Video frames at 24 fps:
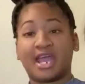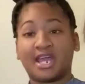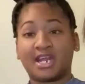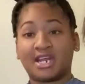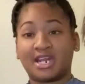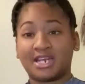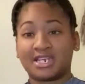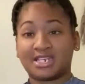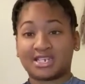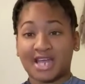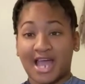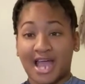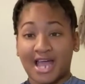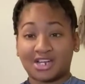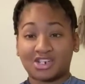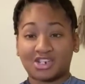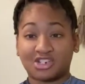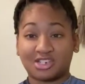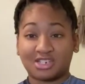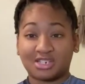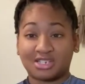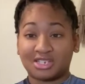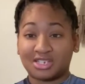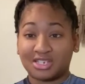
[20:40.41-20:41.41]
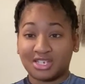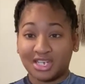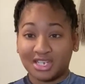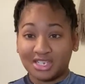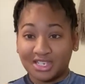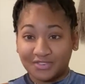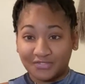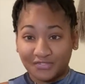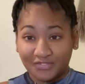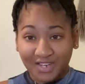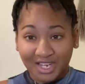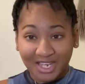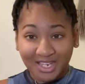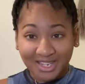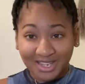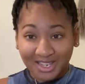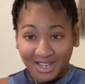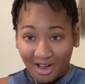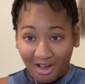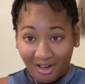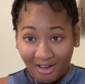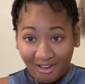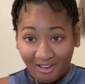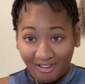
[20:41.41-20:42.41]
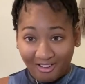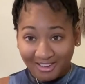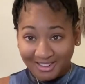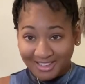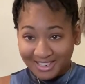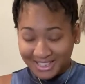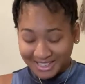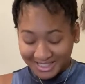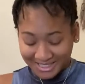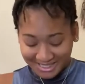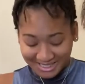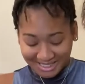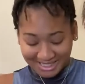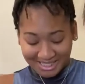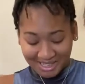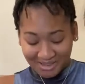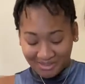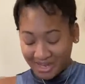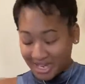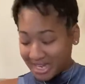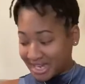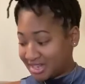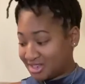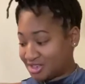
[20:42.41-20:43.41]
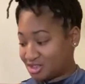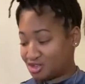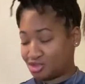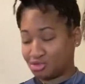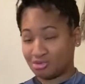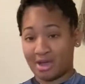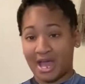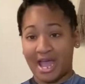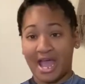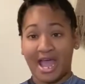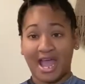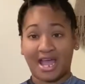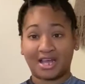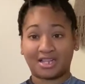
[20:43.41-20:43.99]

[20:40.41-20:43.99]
is actually 6 feet long, so it dragged